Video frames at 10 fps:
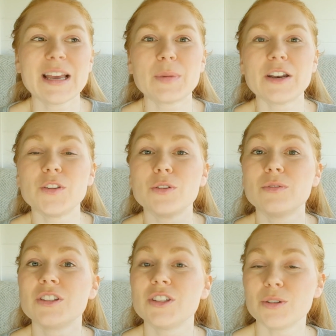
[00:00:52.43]
But if you
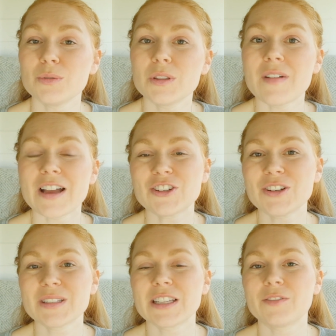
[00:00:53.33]
do the
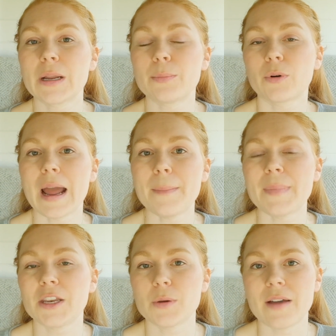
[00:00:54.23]
vaginal delivery prep
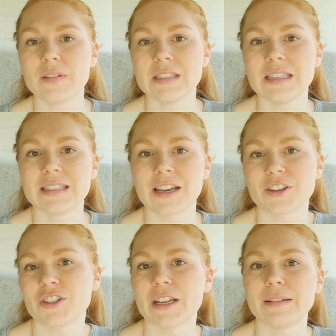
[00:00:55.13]
and you have a
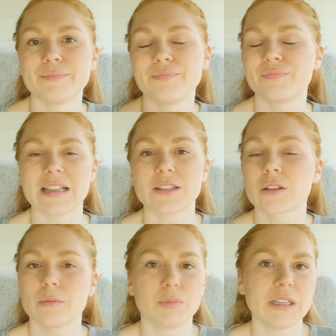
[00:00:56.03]
C-section, that's
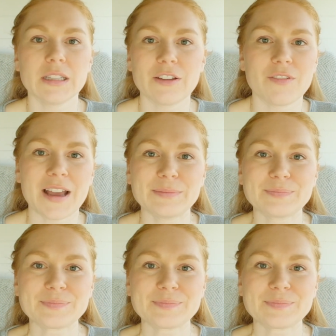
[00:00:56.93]
completely fine.